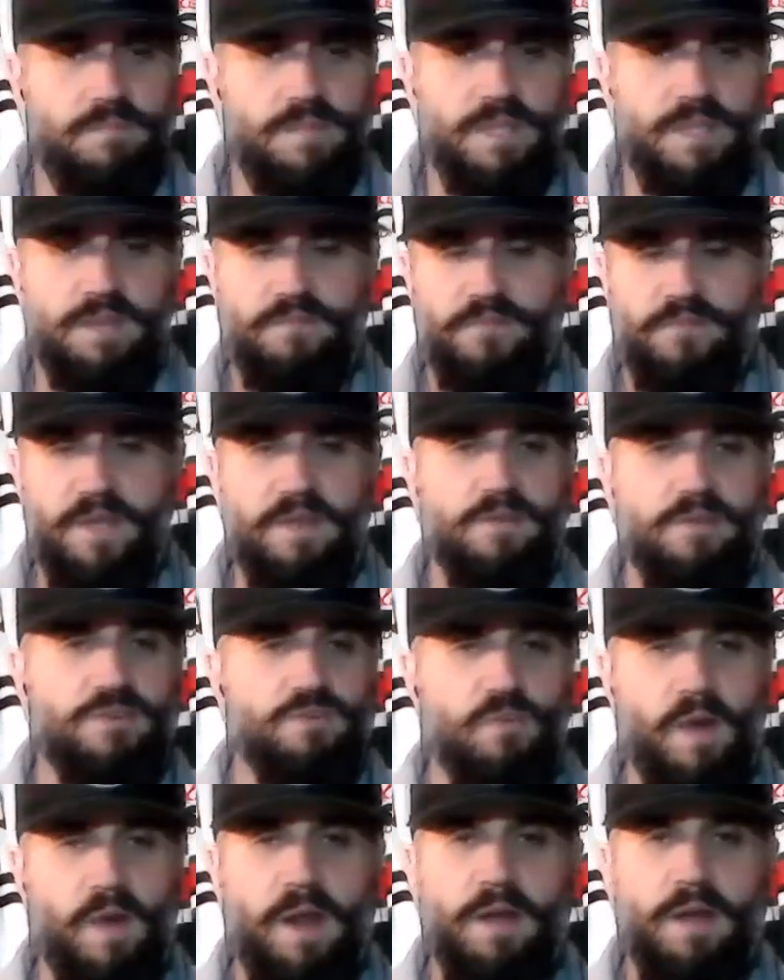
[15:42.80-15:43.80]
the defender's
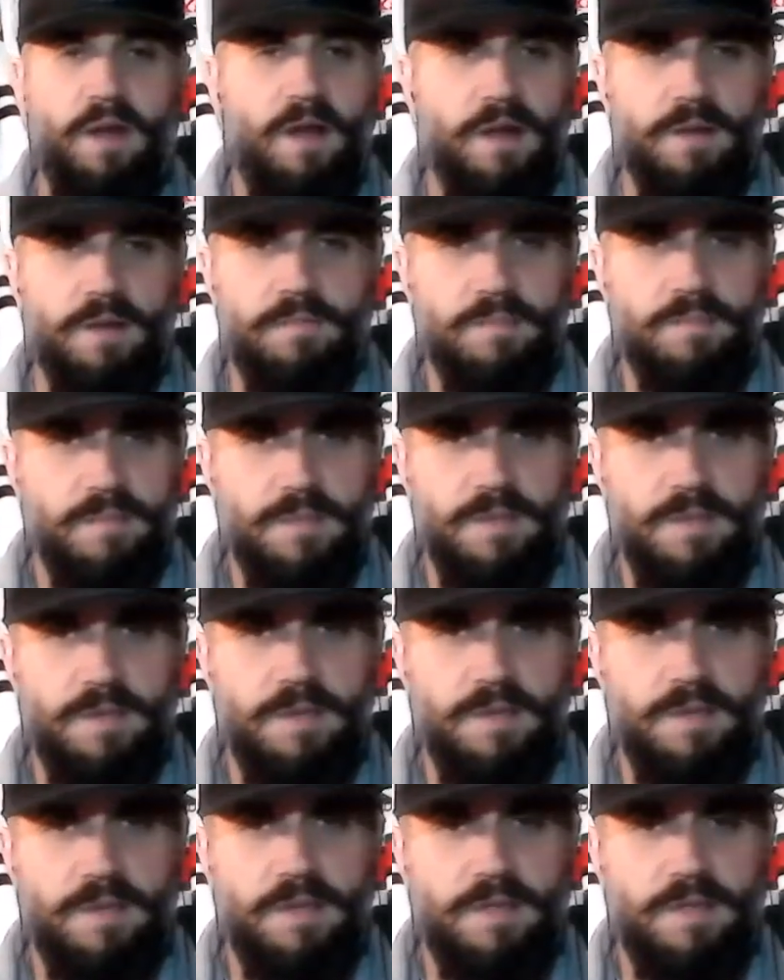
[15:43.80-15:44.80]
right on him.
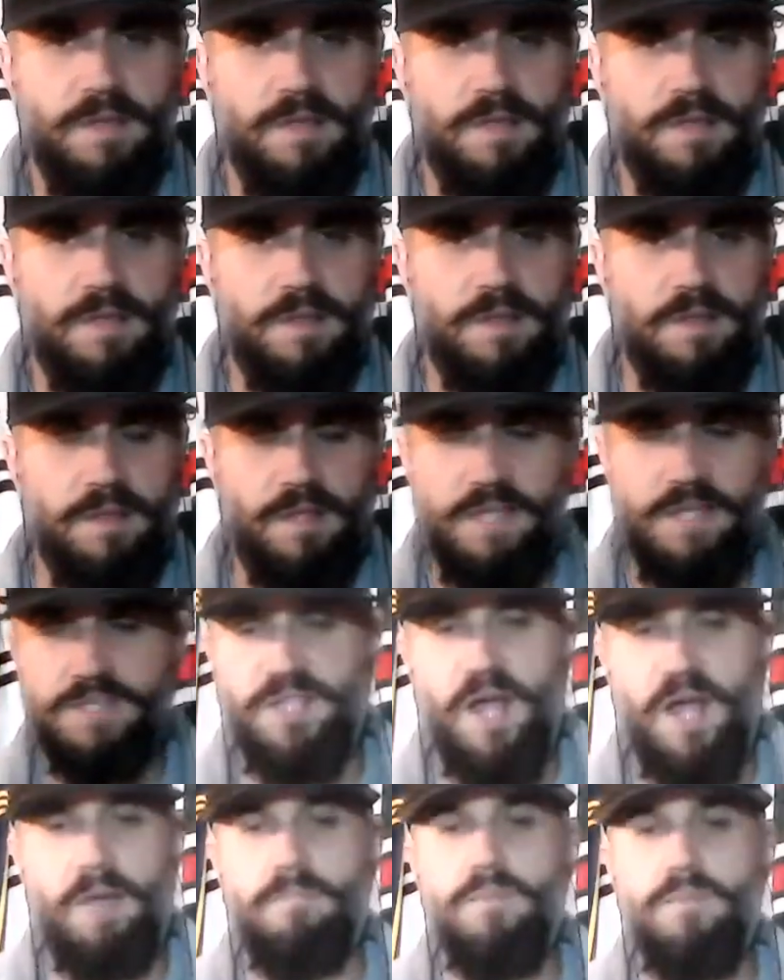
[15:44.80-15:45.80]

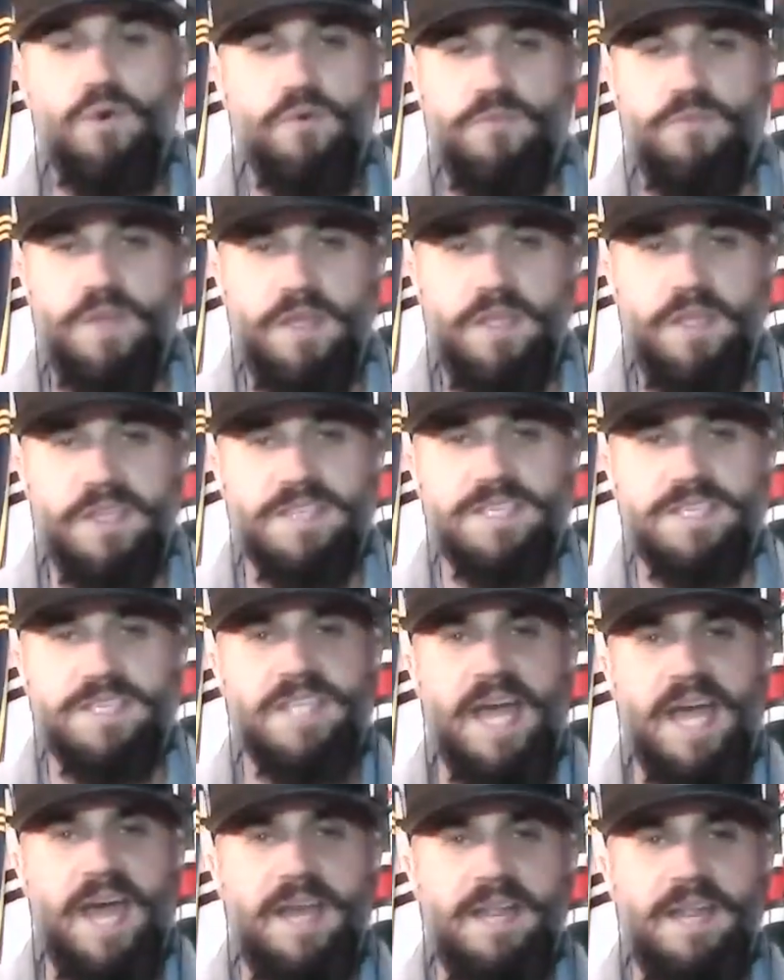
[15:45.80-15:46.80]
He's not moving. He's
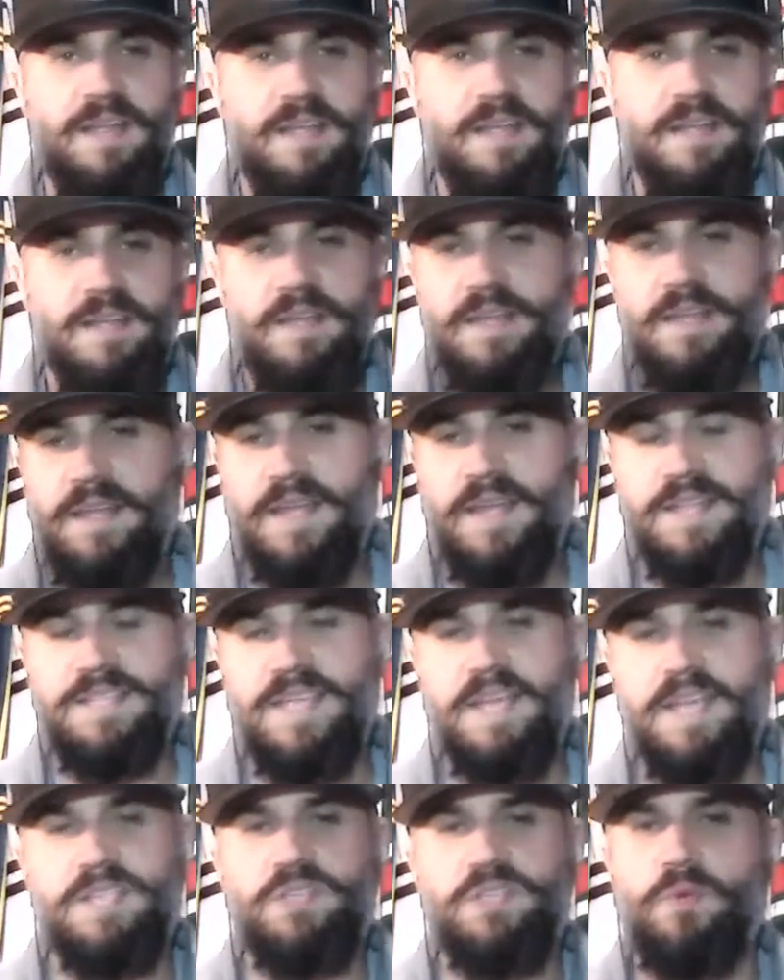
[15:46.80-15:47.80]
static. It
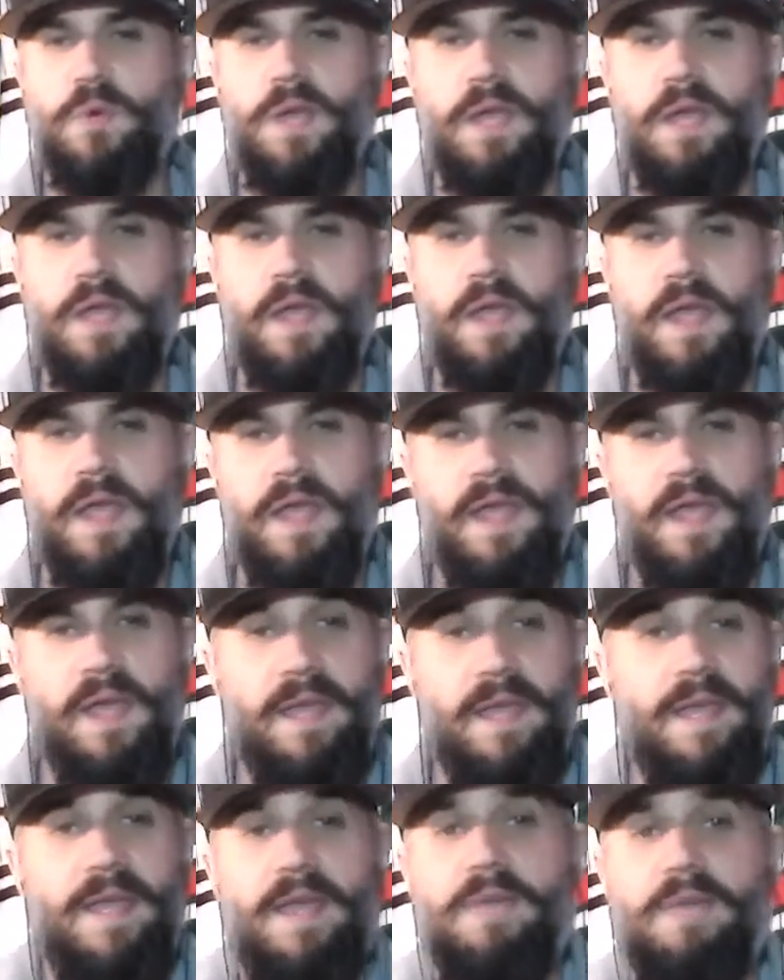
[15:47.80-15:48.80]
takes away
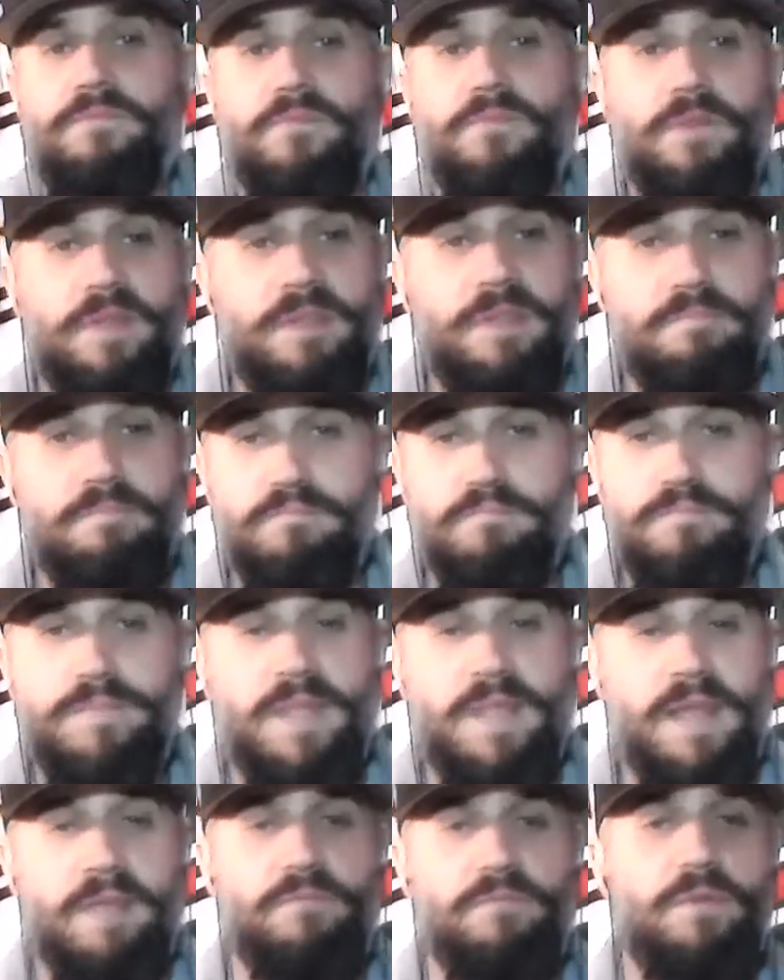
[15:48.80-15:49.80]
every
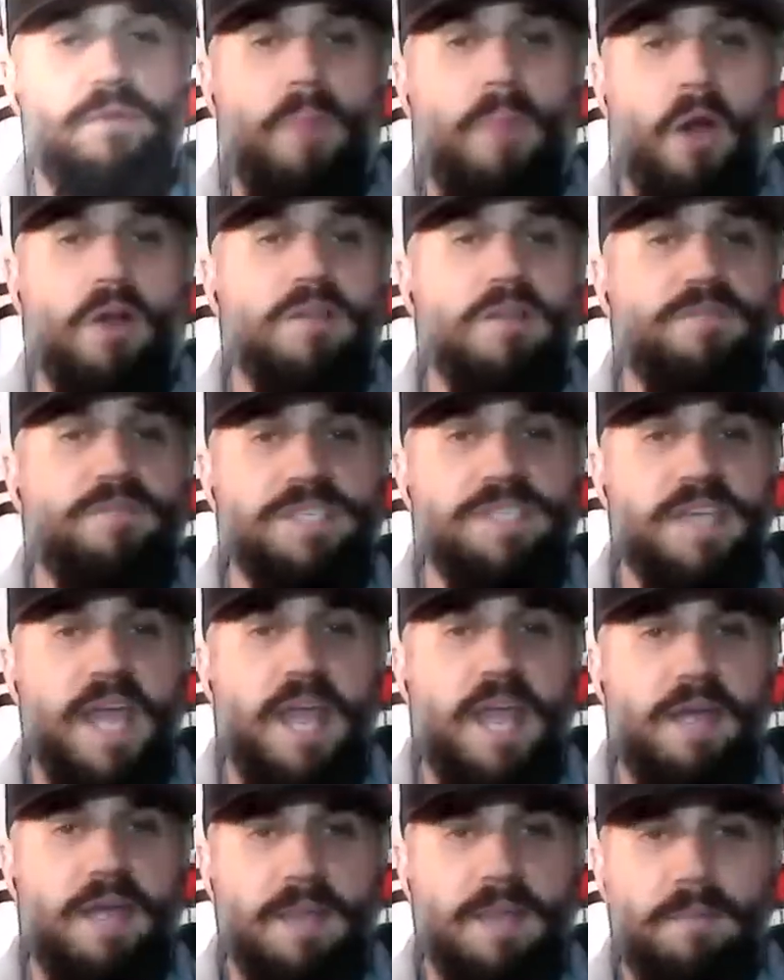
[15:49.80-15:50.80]
part of his
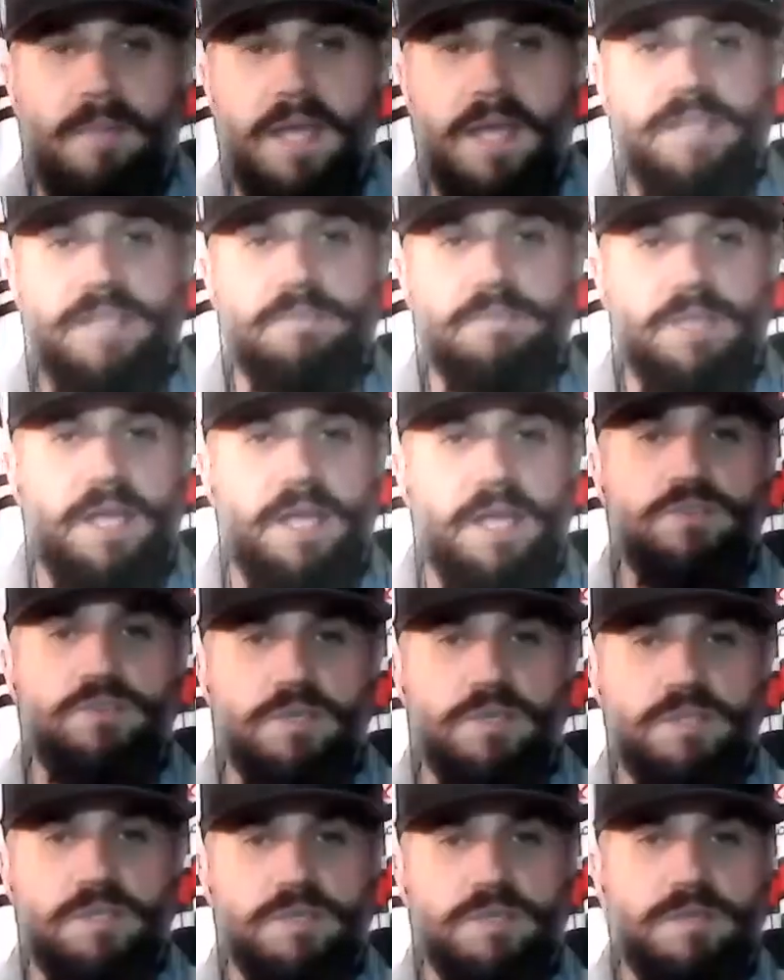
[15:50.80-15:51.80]
game that makes him
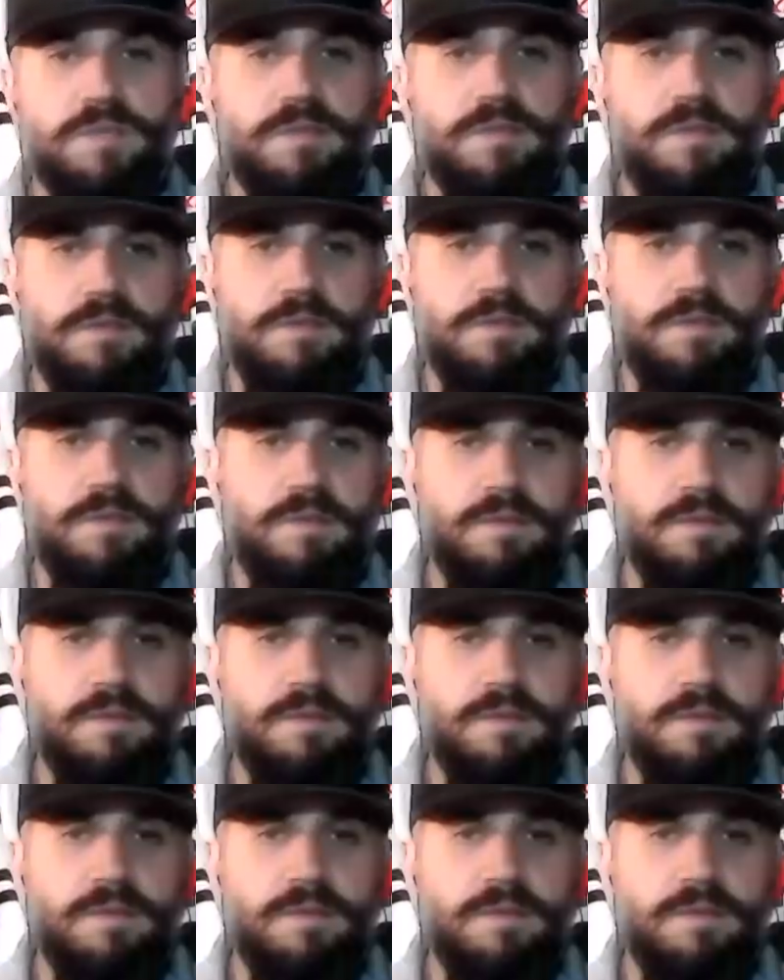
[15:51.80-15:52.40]
dangerous. And he's